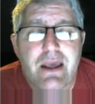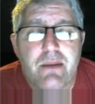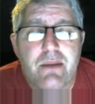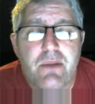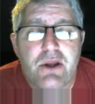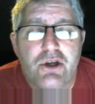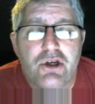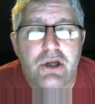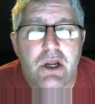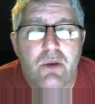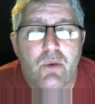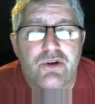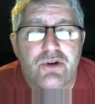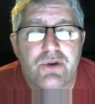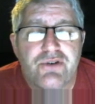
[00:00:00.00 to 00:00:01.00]
image and
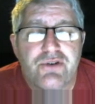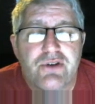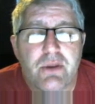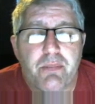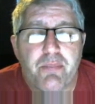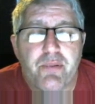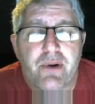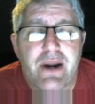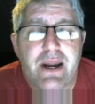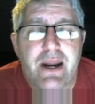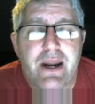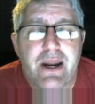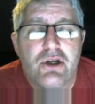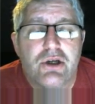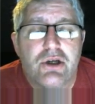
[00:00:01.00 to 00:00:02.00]
which one's the
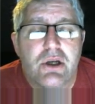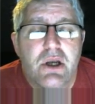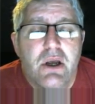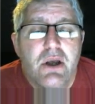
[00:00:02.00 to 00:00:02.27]
pre-image.